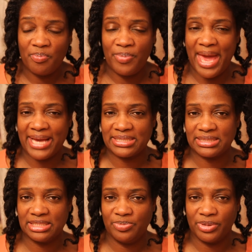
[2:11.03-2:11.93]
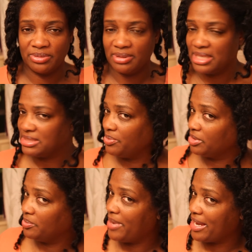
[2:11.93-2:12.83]
back sleeper. I sleep
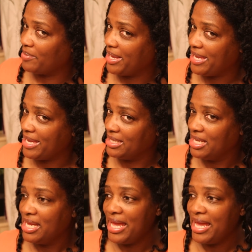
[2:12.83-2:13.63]
on the back of my head.